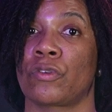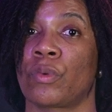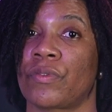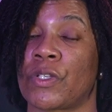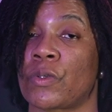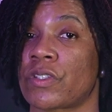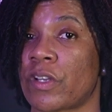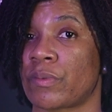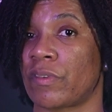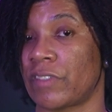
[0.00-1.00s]
review the
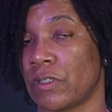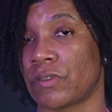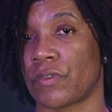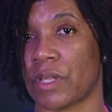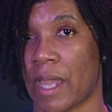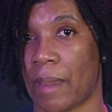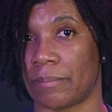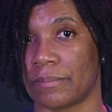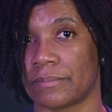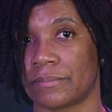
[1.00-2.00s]
terms of use for the app.
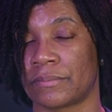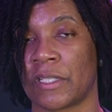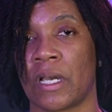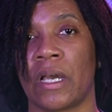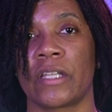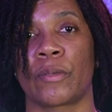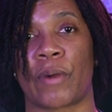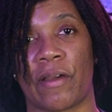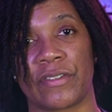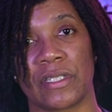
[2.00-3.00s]
The
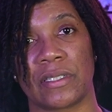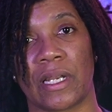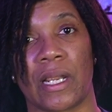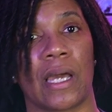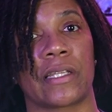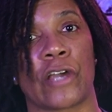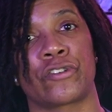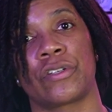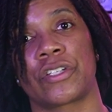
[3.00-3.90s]
privacy setting allows you to